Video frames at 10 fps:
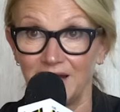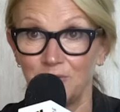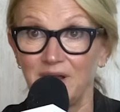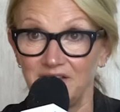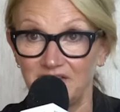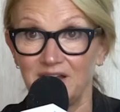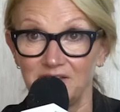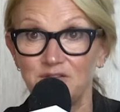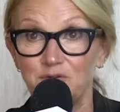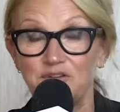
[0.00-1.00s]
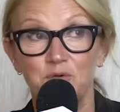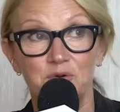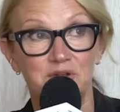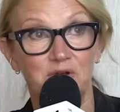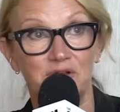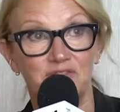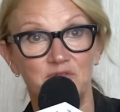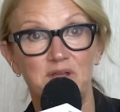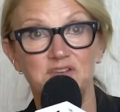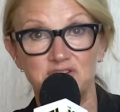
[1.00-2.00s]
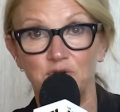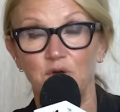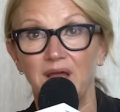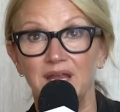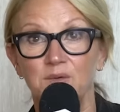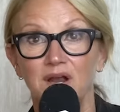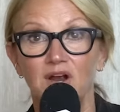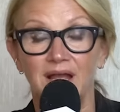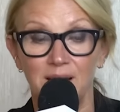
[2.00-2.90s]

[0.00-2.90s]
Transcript: got to race out of this hotel room to go give a speech. Don't go anywhere.